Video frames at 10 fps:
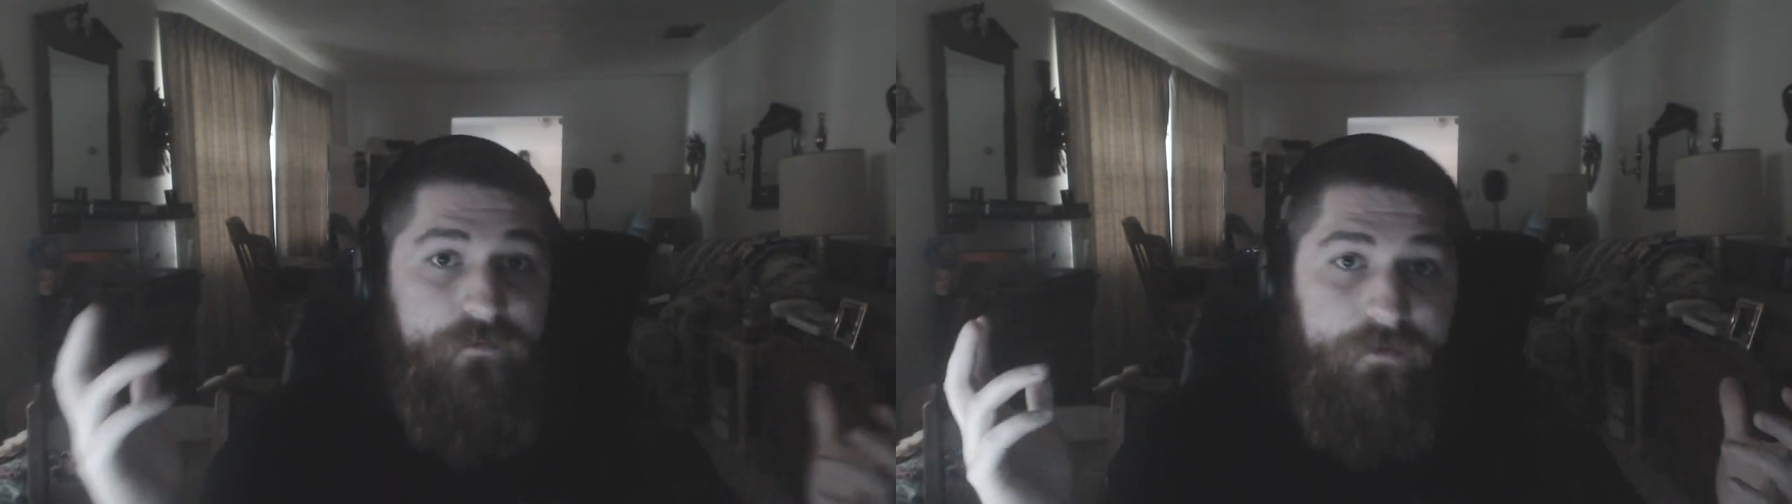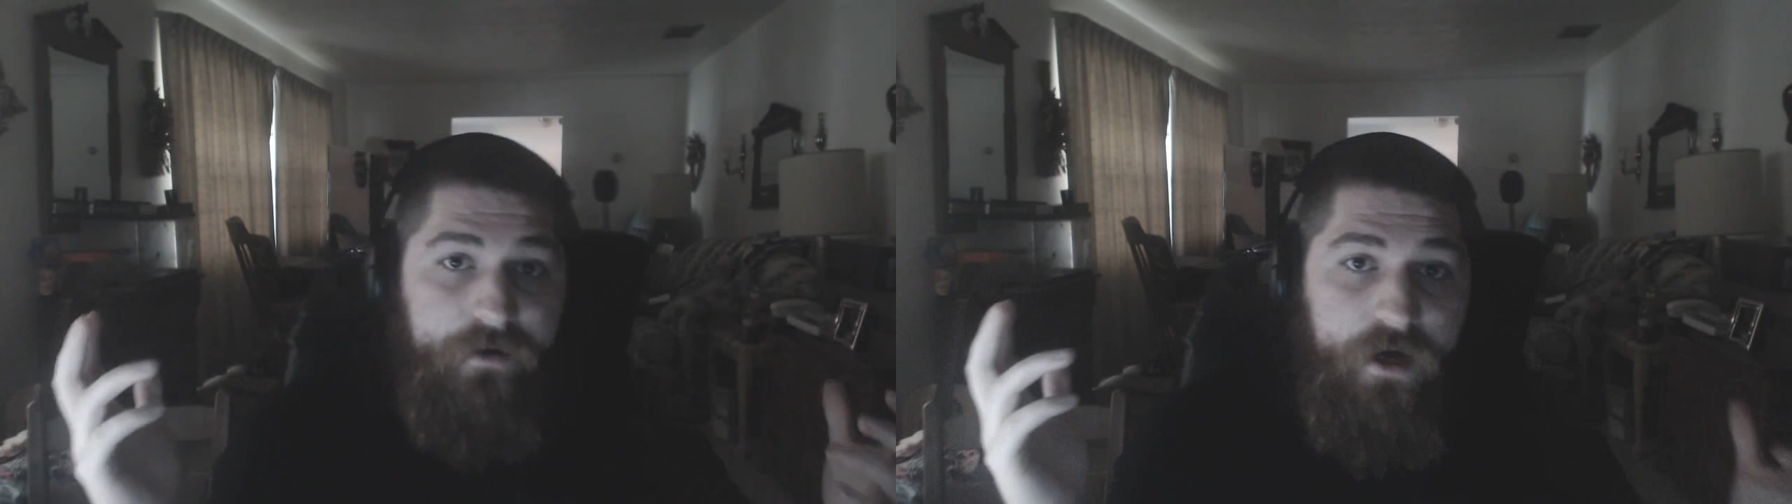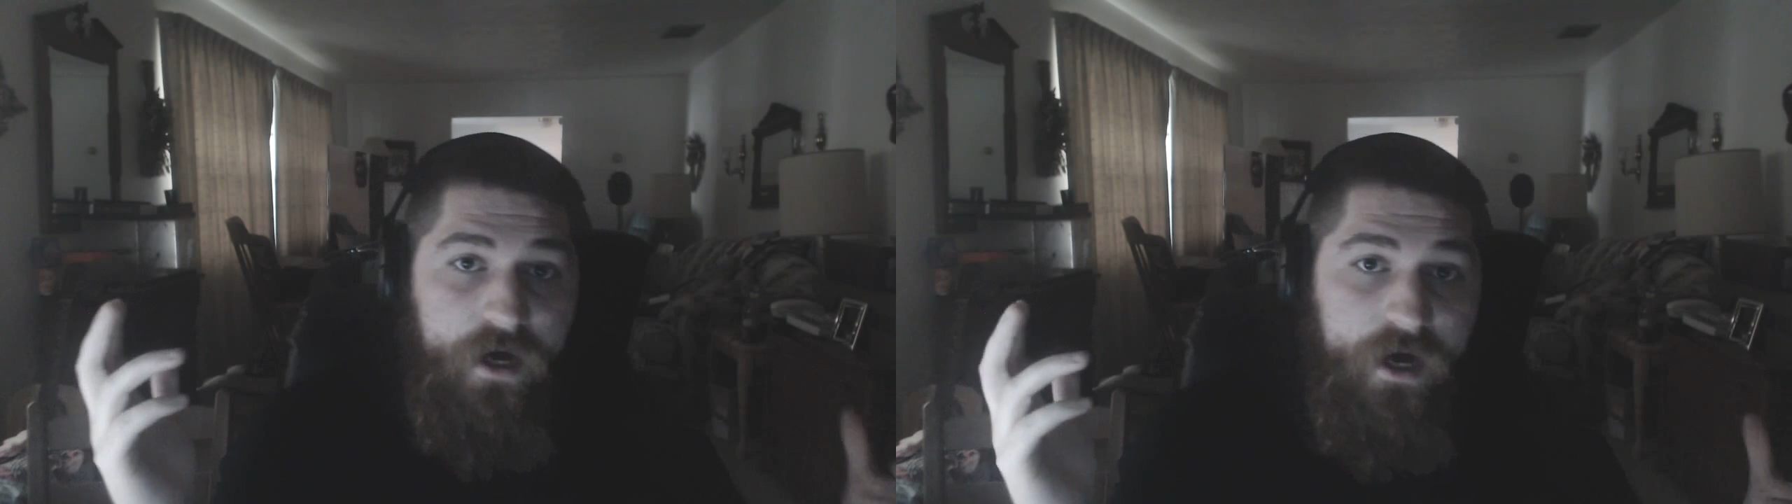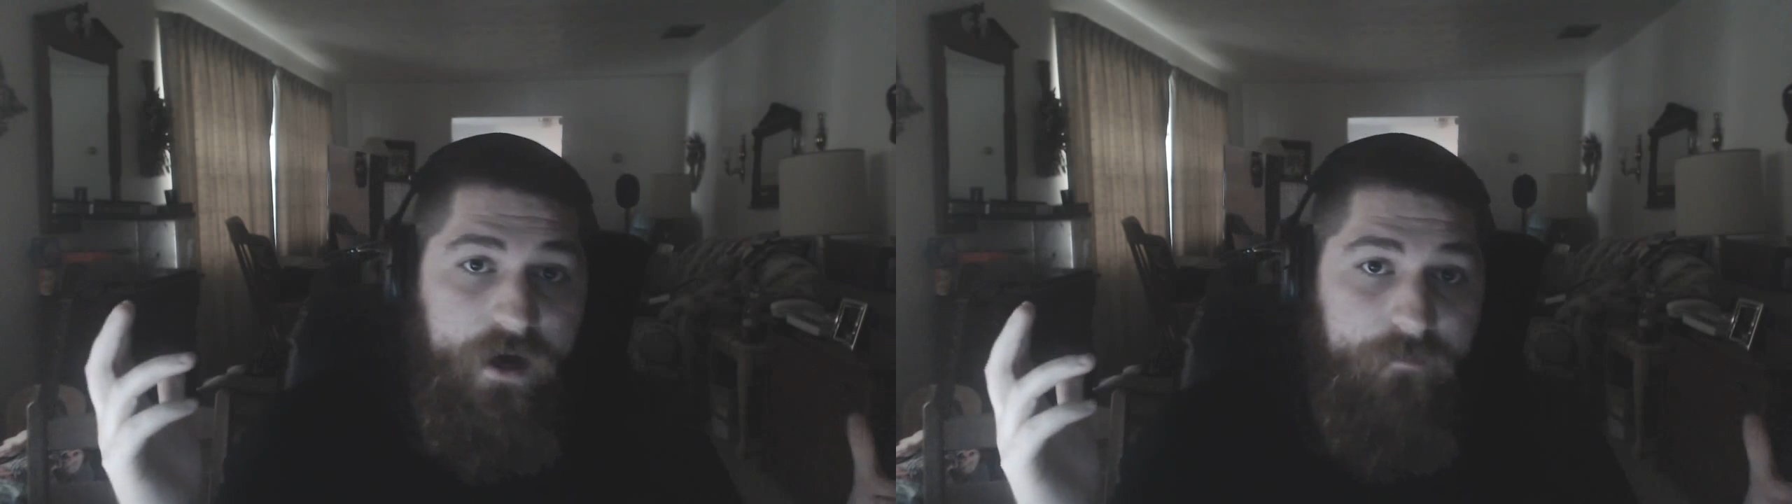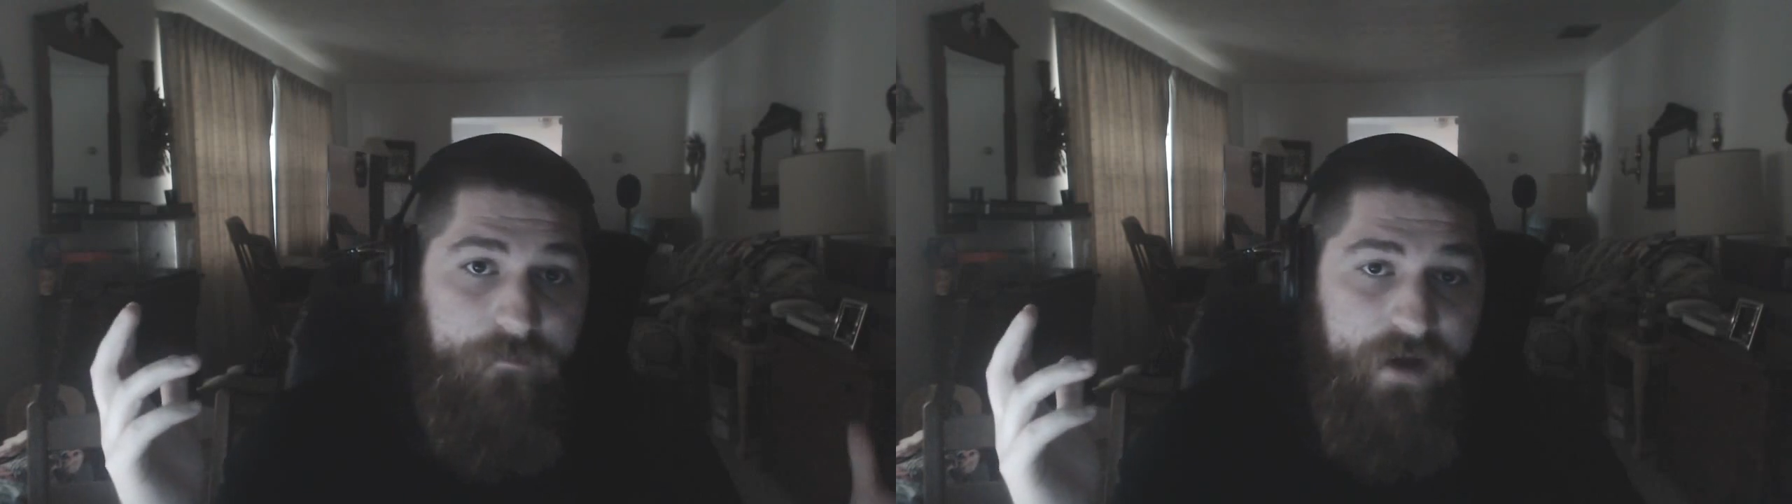
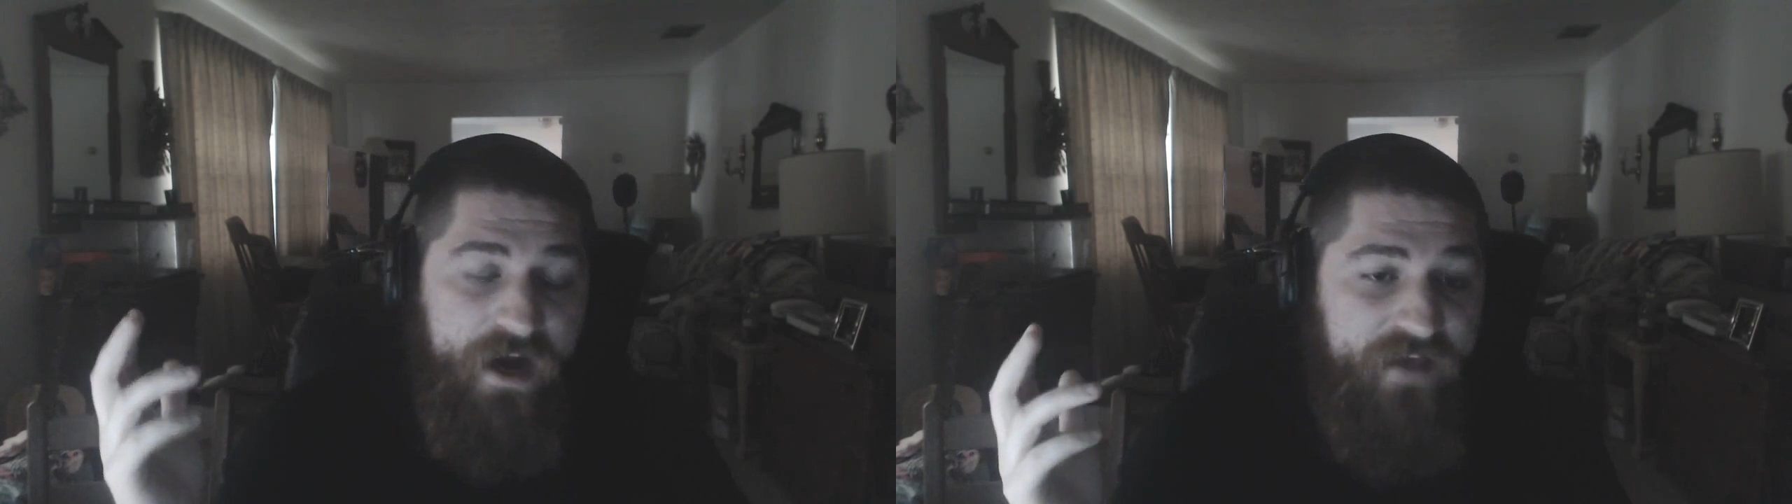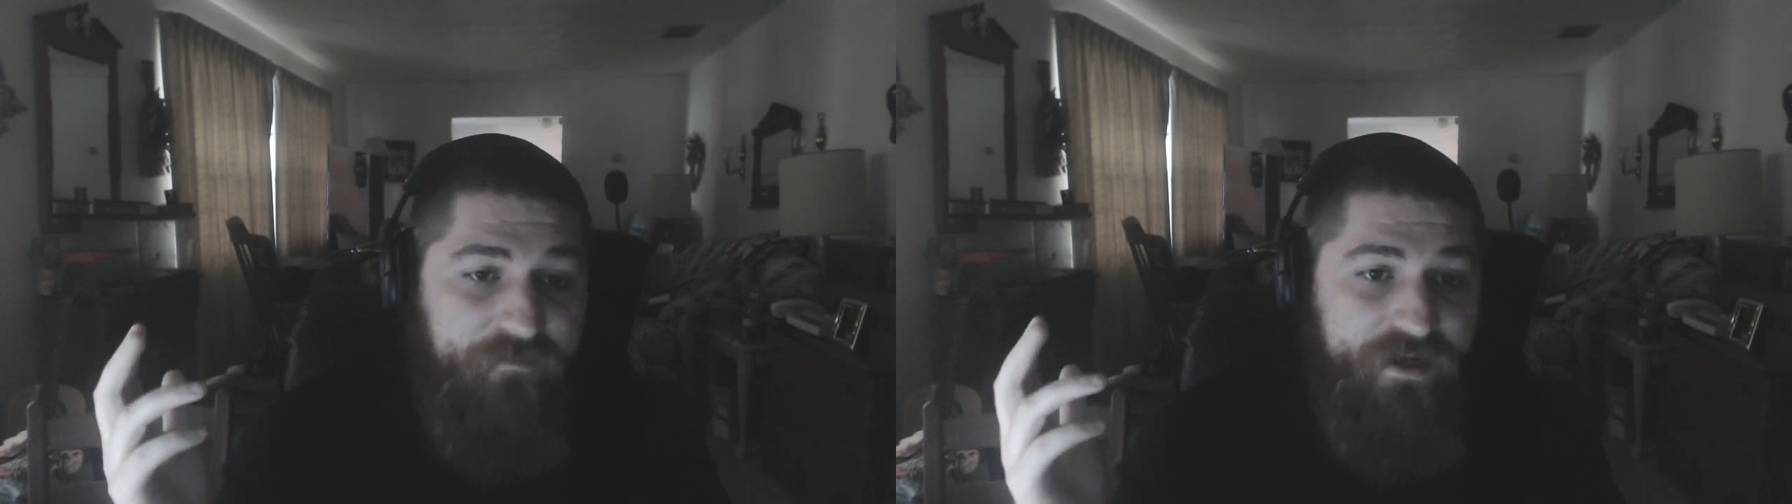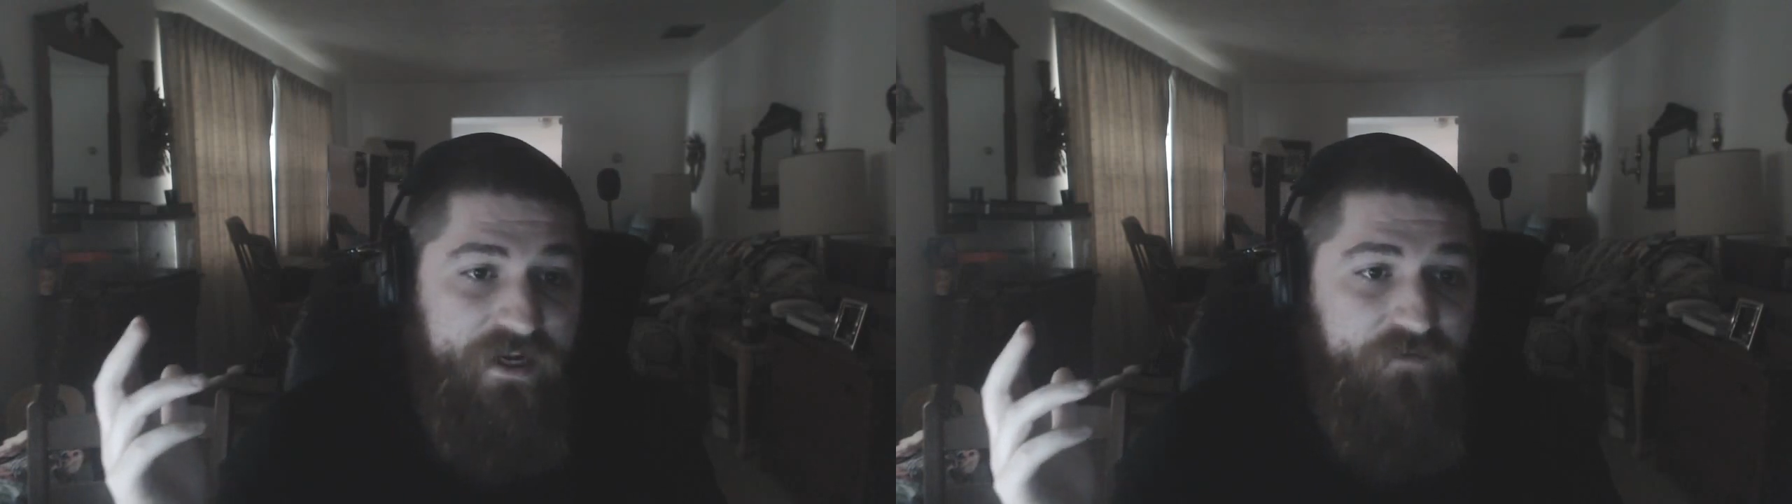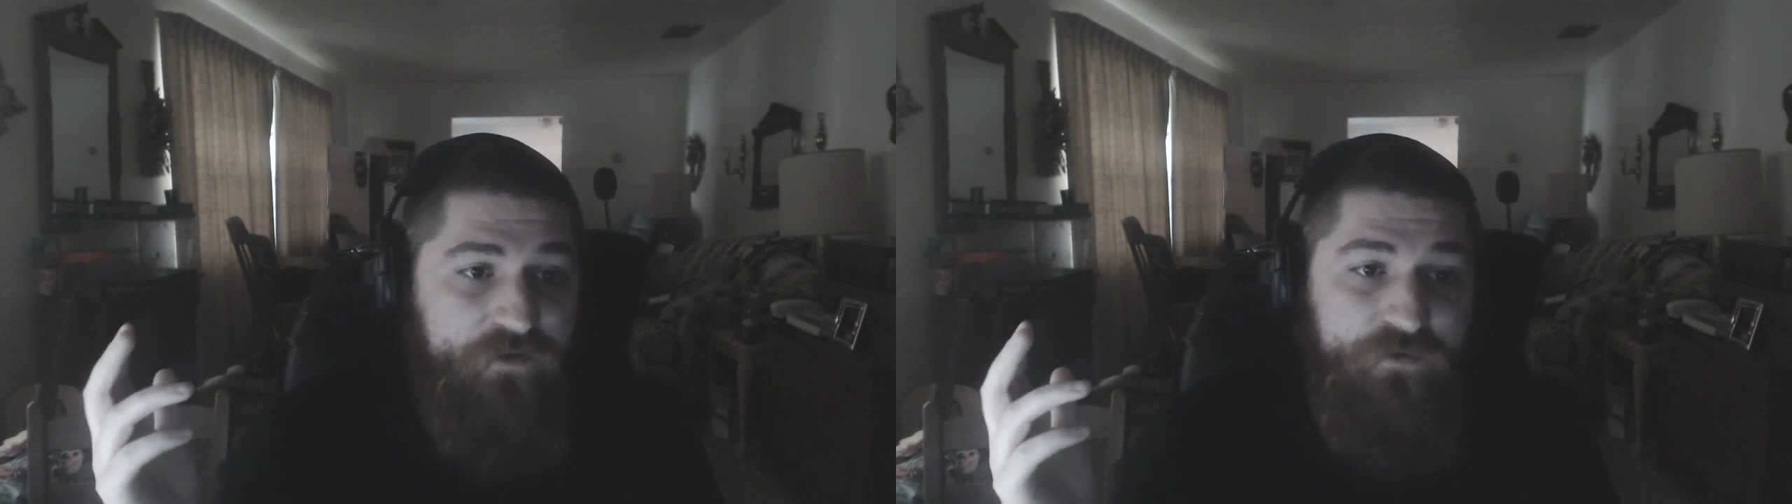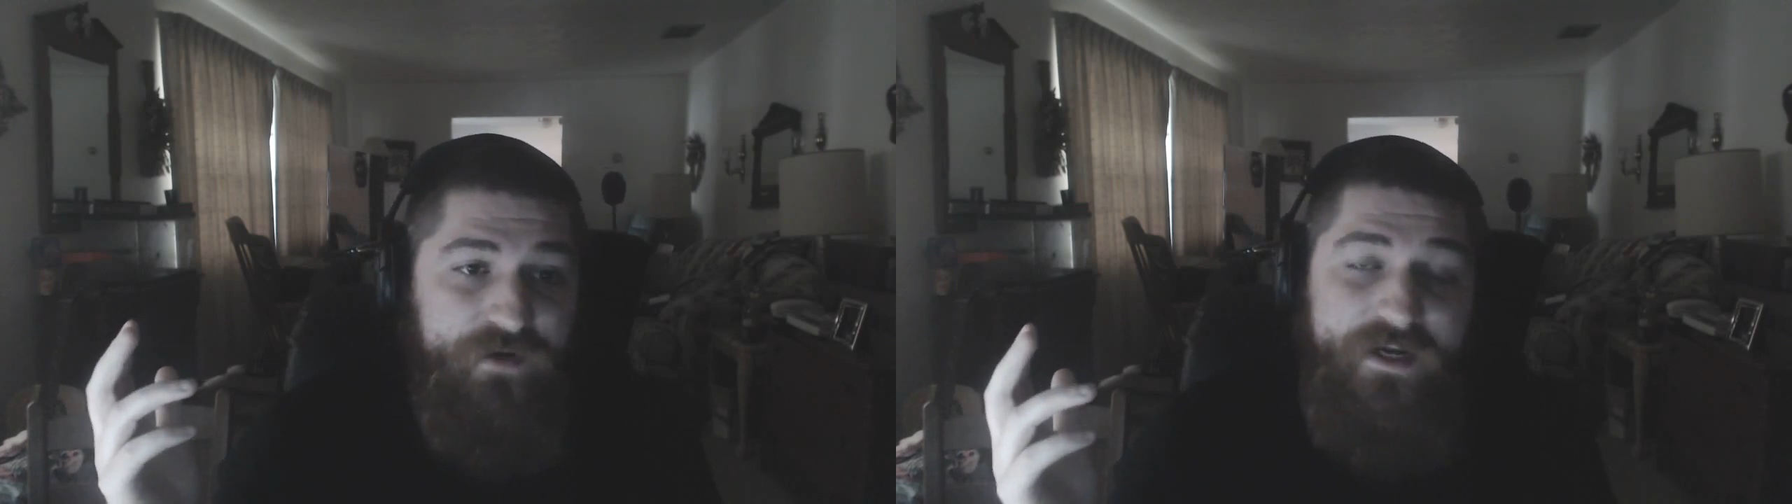I've been here for
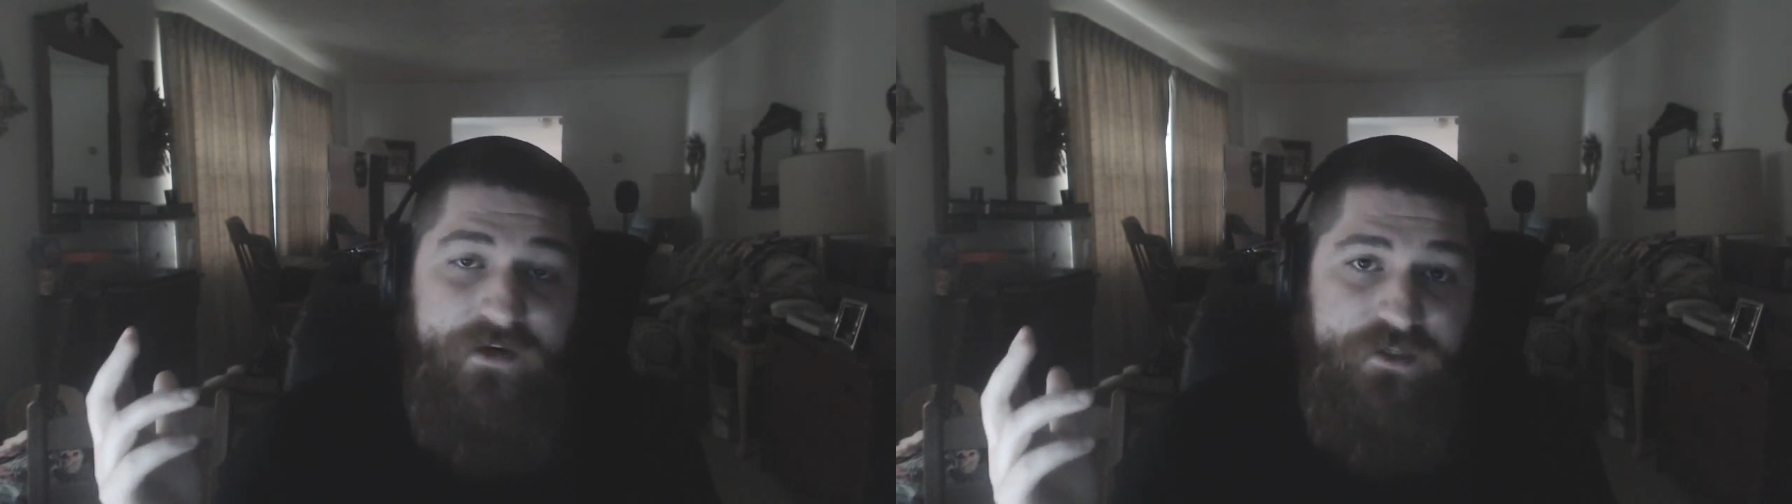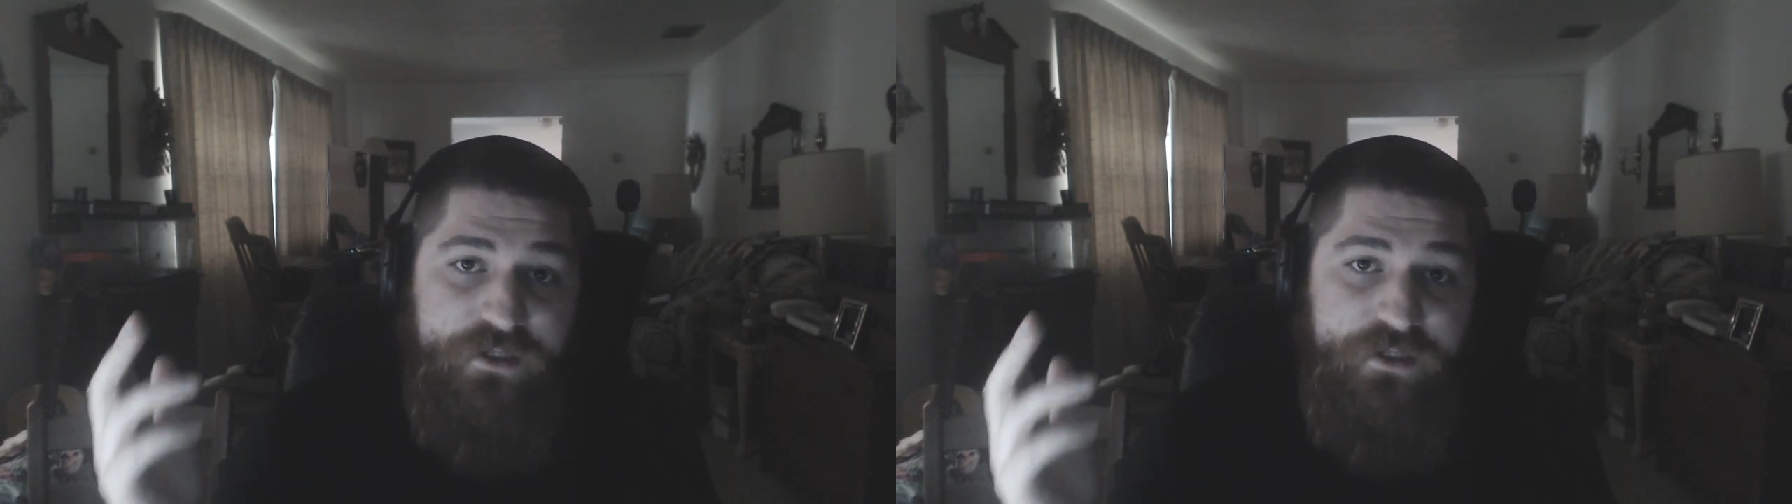3 years.